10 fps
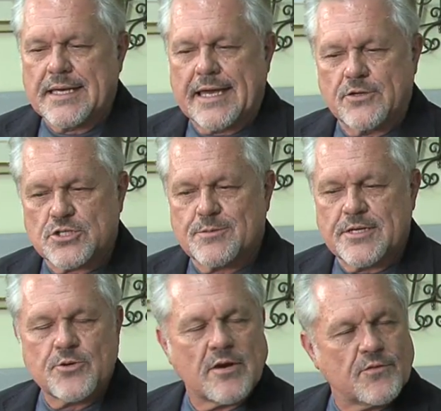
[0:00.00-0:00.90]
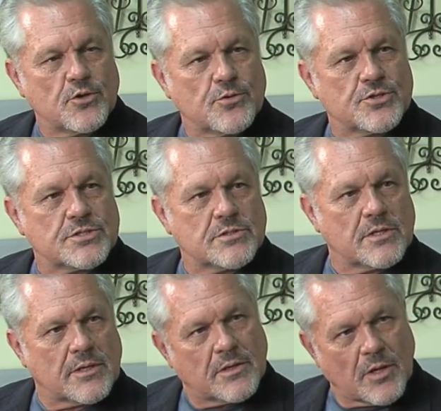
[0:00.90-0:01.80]
Can you explain to our viewers
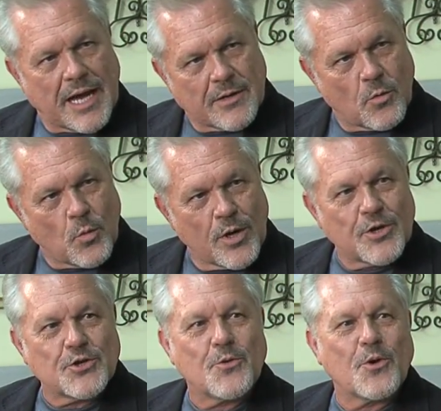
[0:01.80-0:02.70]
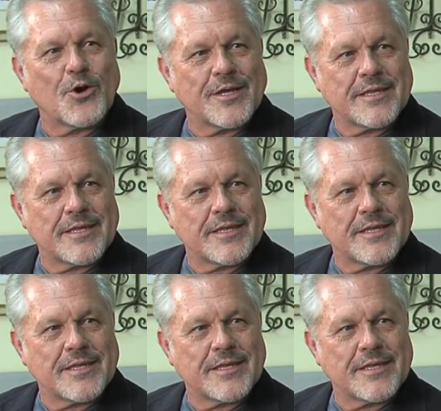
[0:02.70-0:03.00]
kind of where you were